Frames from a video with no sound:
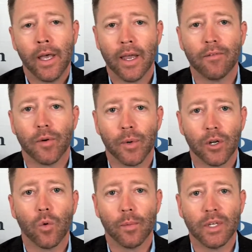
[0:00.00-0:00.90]
and from an
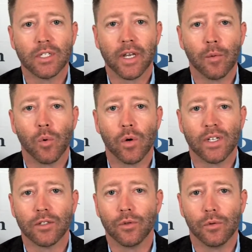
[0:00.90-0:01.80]
equipment
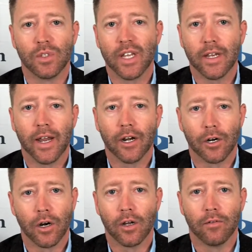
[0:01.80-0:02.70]
standpoint to take
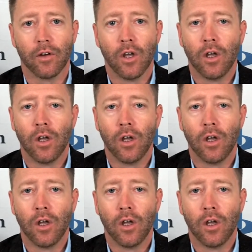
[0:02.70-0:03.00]
care of